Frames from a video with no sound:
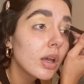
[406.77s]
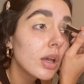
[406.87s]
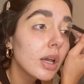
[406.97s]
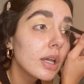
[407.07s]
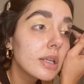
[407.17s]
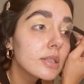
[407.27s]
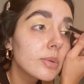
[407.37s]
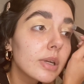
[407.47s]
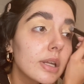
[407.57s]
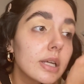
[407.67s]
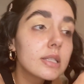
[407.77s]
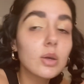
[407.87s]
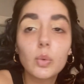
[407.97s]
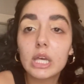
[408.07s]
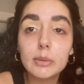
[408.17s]
it is what it is. We're
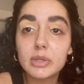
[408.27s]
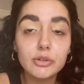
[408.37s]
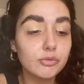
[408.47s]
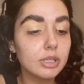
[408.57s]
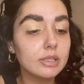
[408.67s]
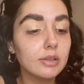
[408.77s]
keeping it real.